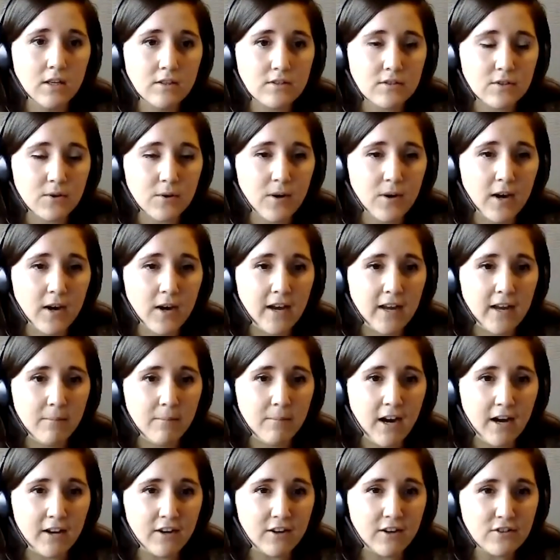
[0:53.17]
So I am
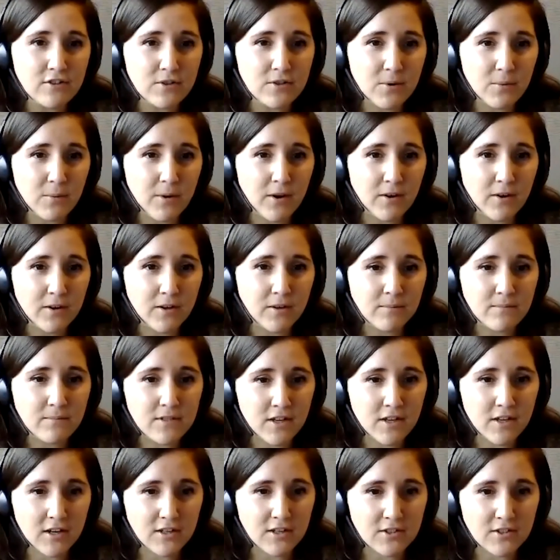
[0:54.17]
honored to welcome
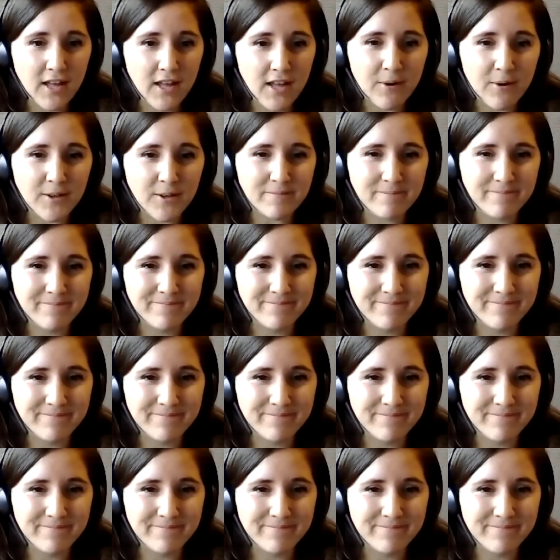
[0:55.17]
Dr. Lower.